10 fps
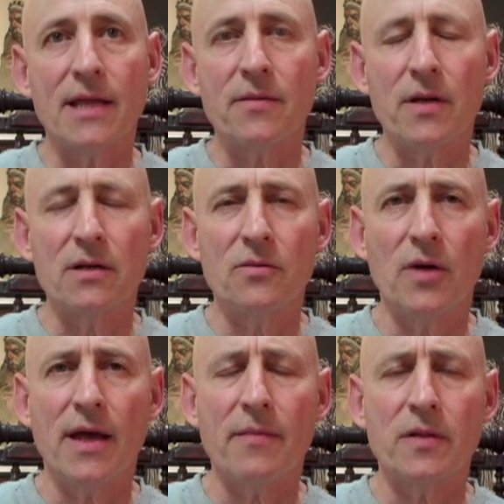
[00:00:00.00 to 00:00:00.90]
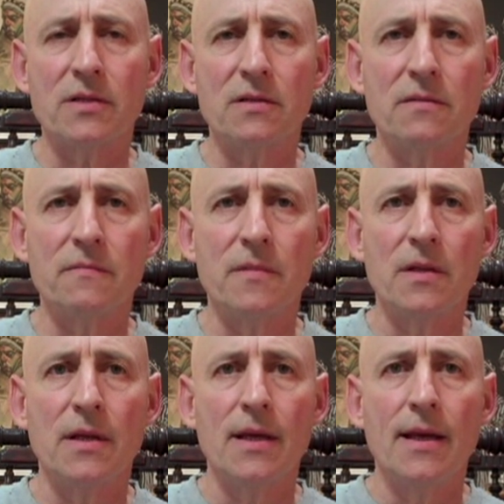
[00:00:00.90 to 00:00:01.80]
them. I don't know what happened to them.
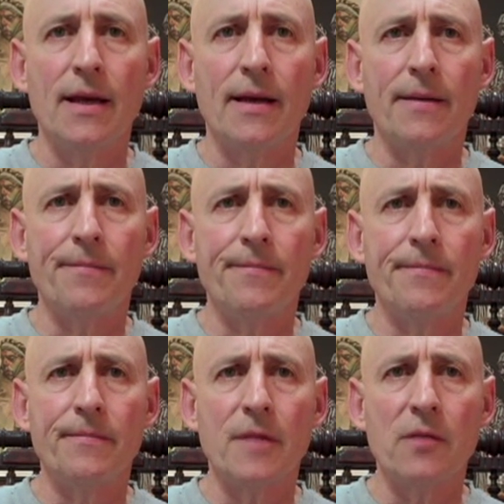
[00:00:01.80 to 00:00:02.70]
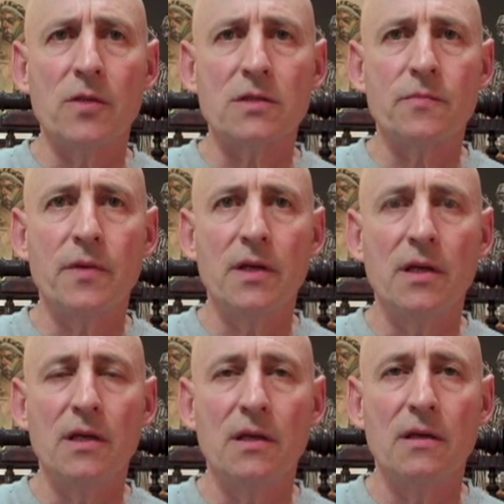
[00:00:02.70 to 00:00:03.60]
They must be